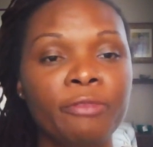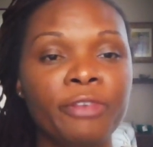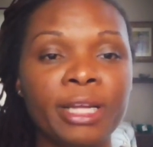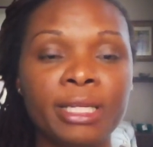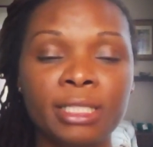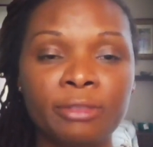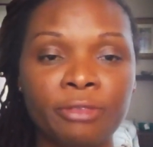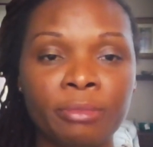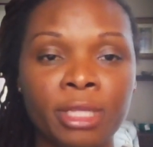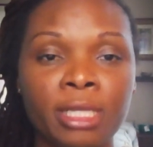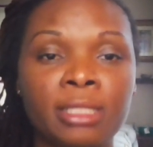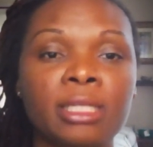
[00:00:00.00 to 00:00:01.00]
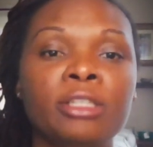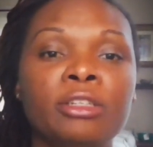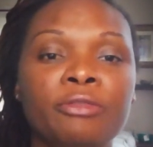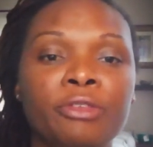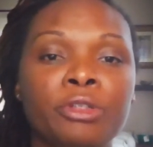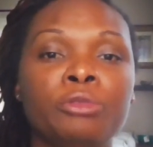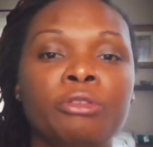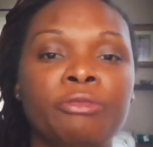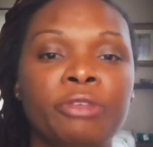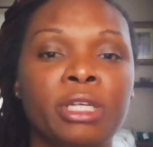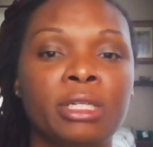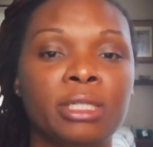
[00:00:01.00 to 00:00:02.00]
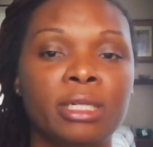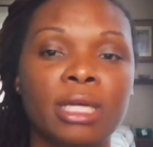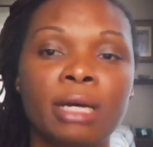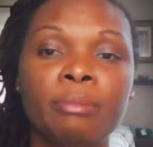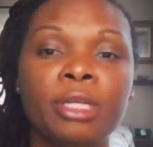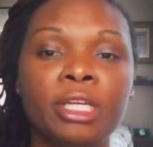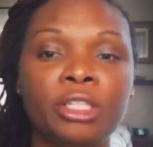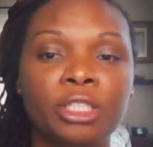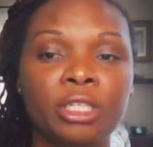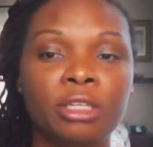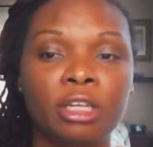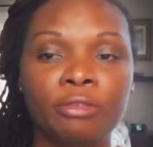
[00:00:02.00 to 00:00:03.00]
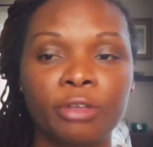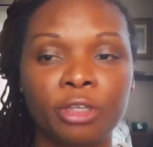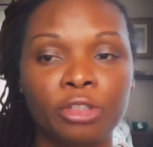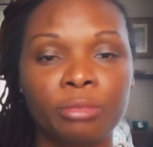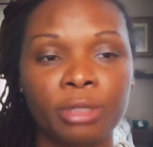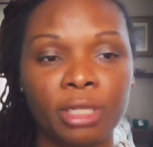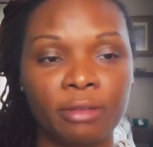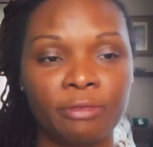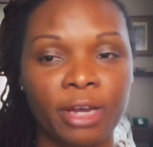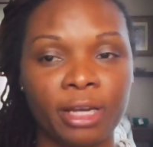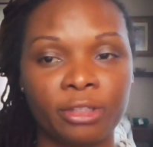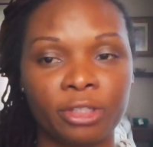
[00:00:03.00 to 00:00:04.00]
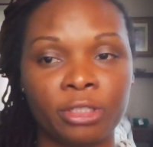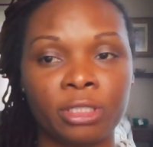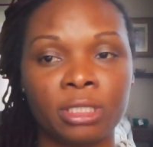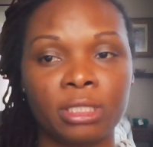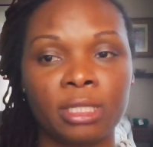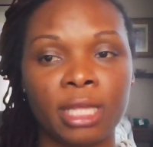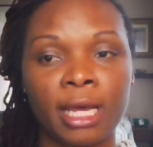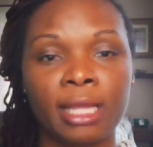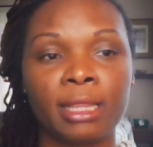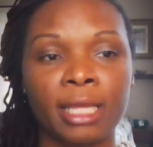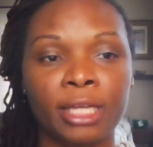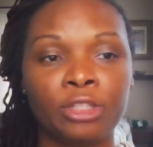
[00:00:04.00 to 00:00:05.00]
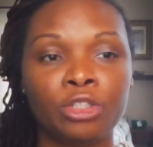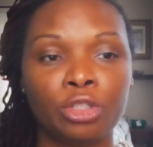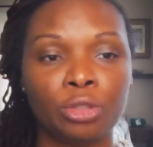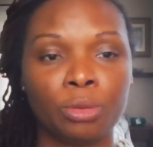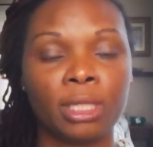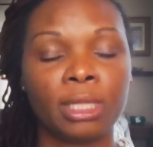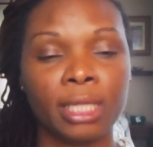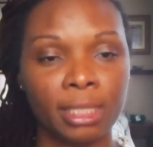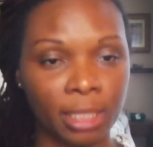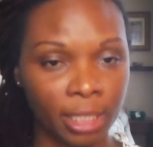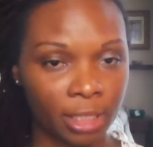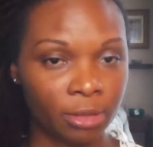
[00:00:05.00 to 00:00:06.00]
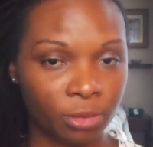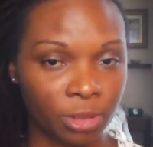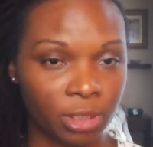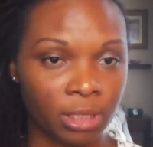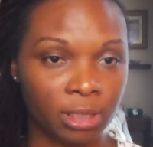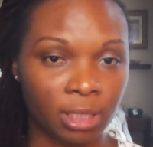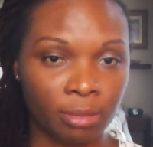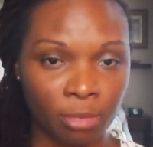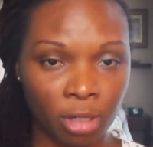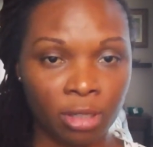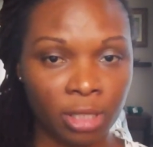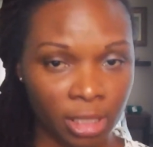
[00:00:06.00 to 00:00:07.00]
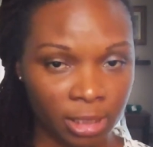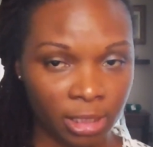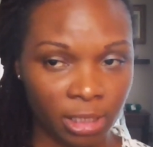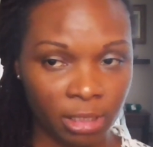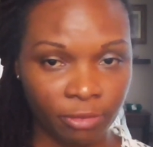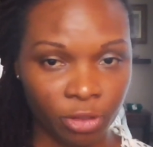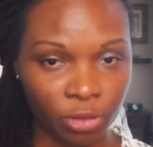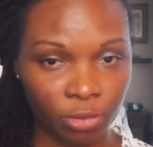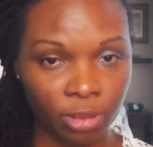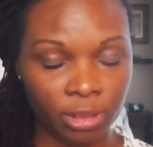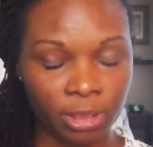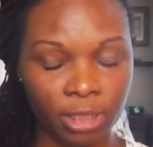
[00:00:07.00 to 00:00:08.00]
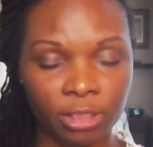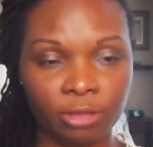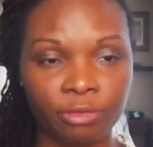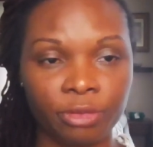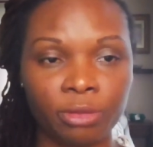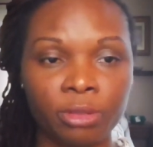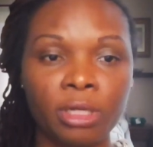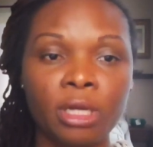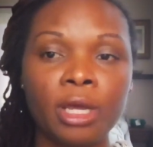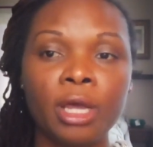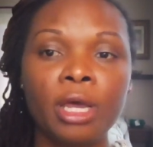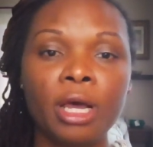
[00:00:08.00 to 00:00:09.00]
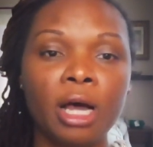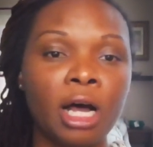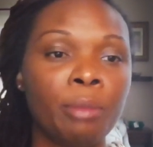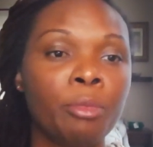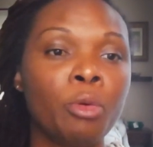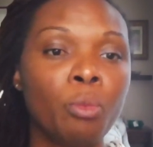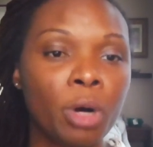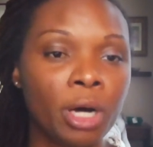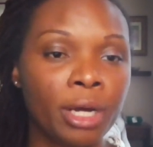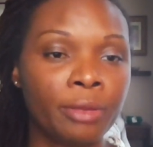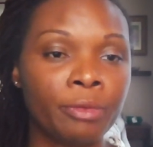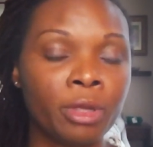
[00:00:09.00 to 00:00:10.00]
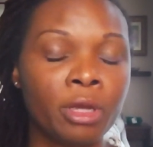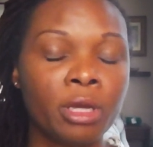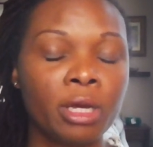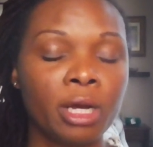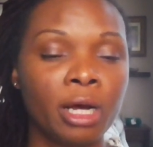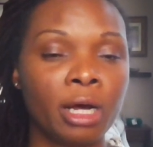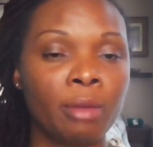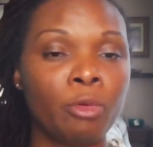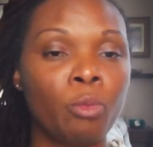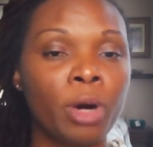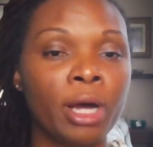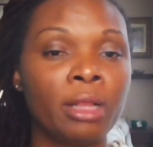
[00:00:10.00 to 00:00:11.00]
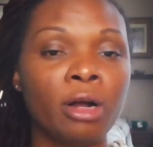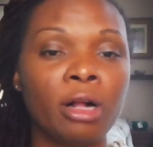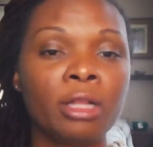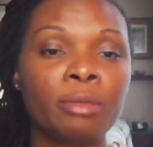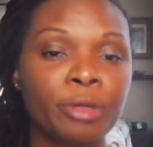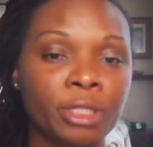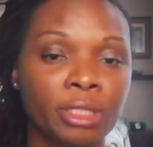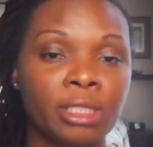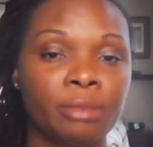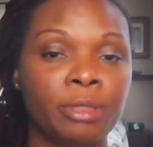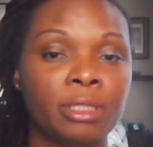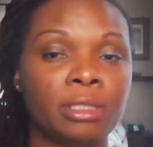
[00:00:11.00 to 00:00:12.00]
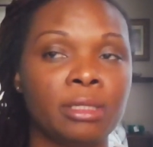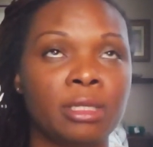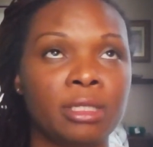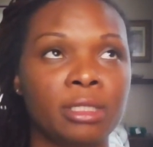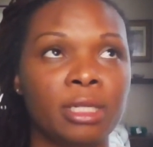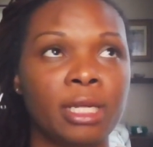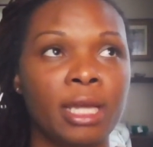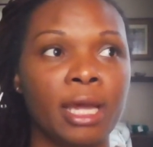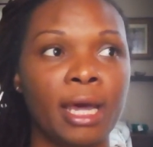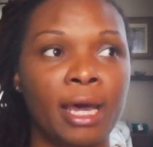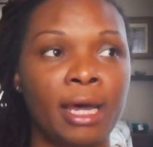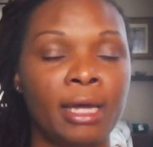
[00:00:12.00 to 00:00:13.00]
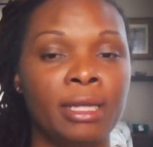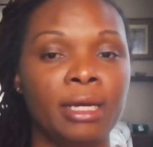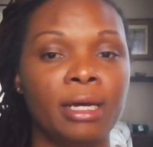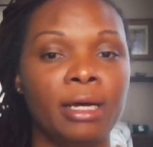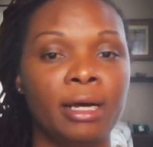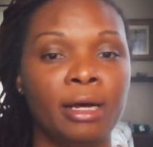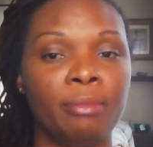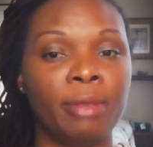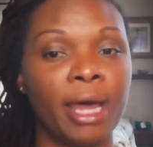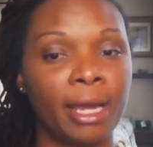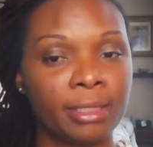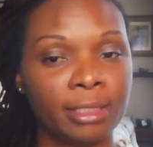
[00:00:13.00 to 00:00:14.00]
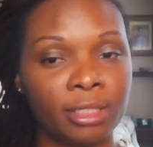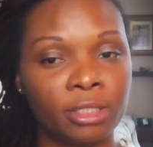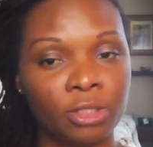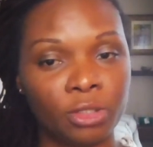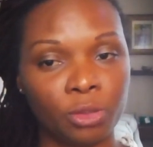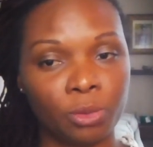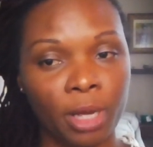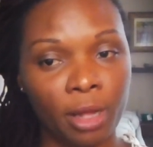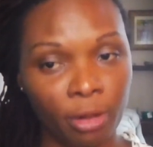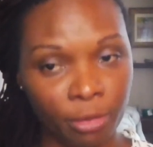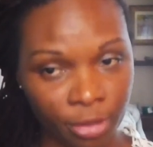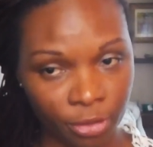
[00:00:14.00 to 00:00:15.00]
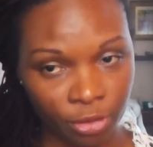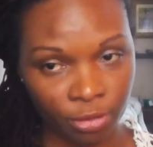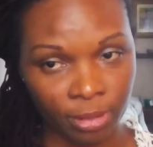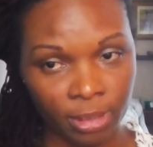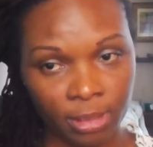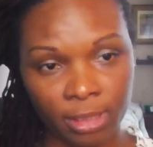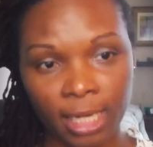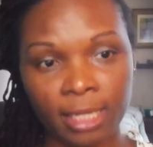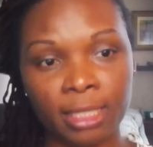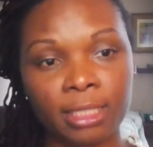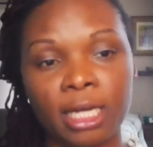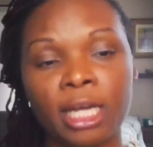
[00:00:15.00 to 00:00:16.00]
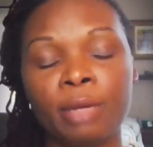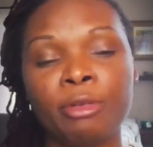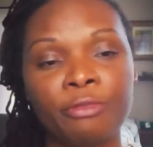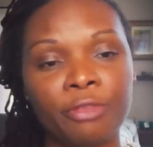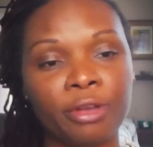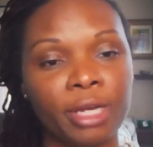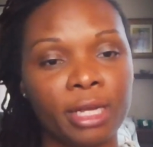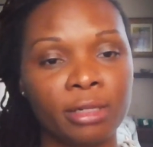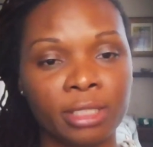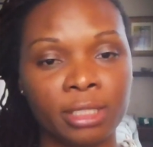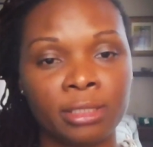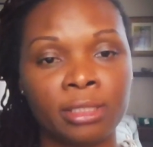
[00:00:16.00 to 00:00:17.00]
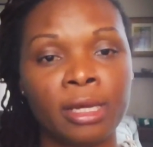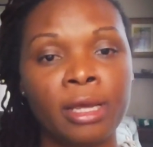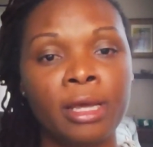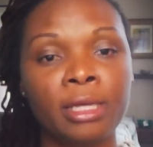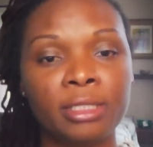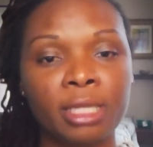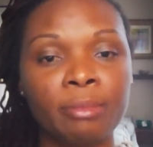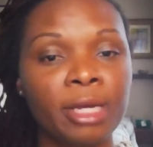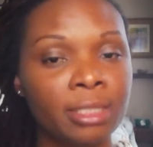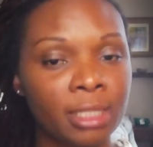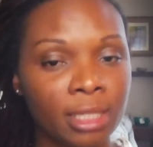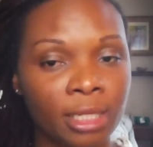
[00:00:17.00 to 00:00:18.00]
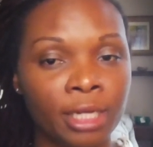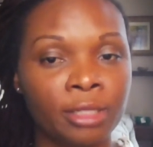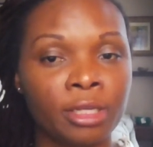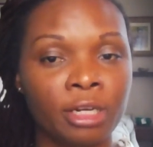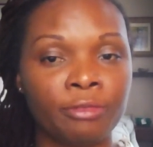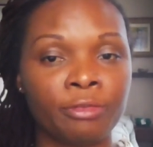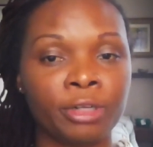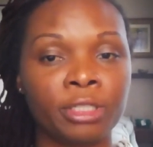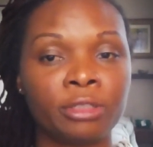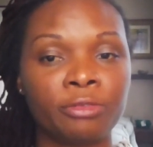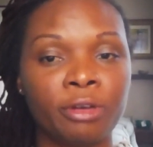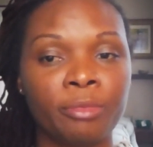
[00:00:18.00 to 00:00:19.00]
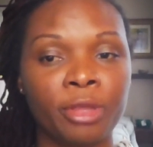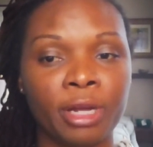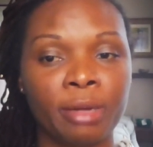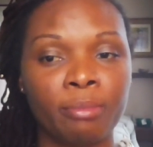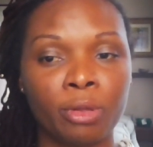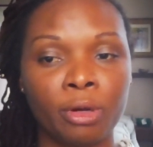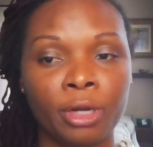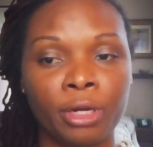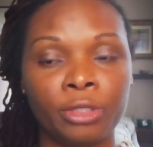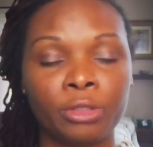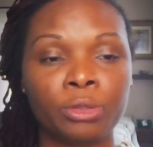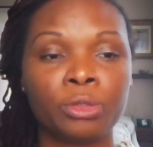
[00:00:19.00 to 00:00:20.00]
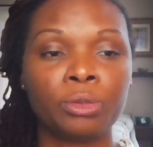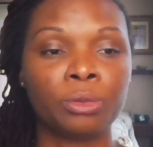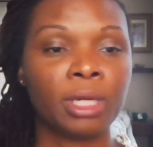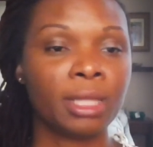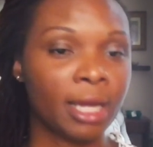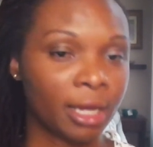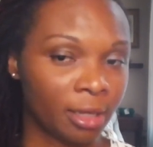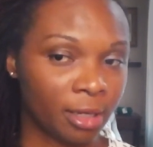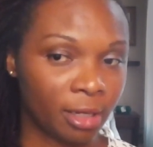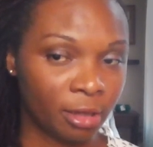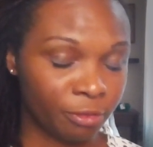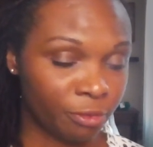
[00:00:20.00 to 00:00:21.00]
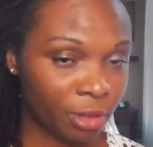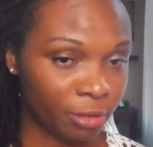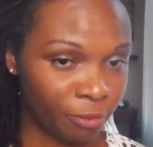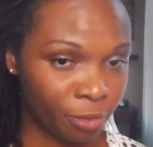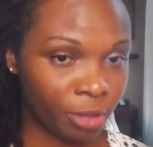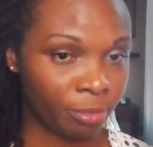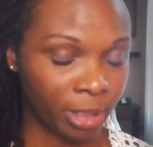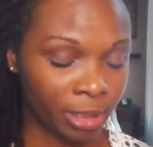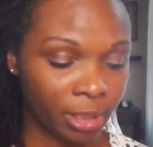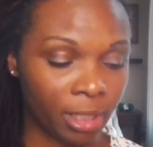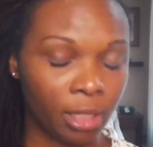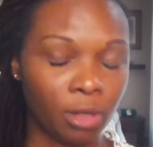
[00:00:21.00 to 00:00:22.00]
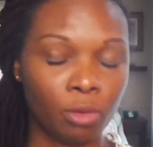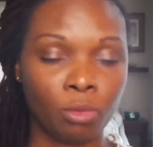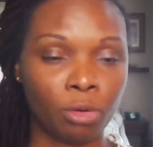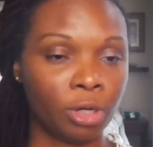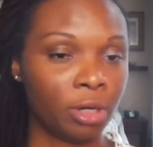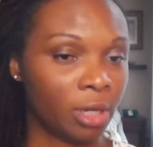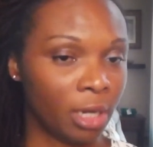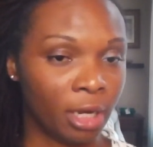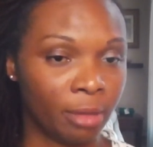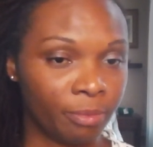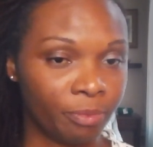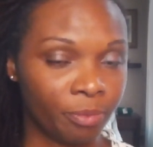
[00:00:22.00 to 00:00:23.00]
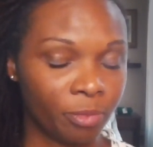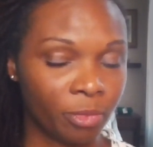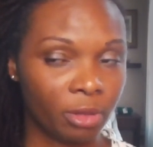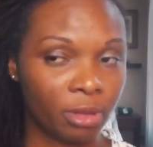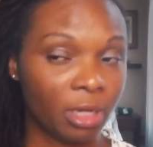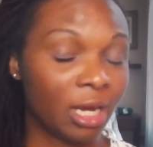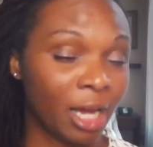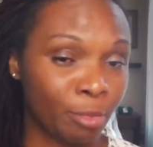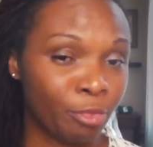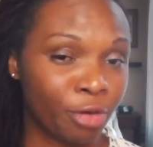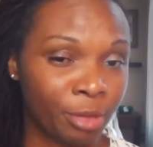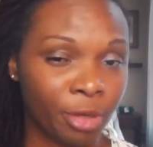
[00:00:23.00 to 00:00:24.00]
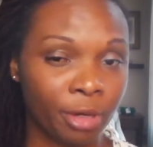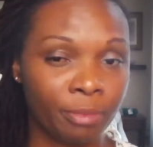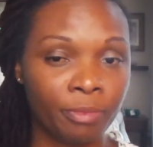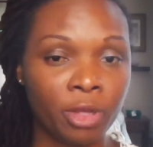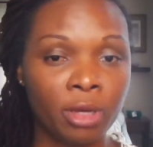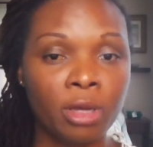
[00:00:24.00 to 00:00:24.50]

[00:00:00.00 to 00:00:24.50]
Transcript: Findings from these interviews revealed a combination of contributing factors that led to a late diagnosis among these individuals interviewed. One, while all the participants in the study had access to health insurance, at the time of their illness, some had declined coverage from their employer due to a lack of affordability or a high premium.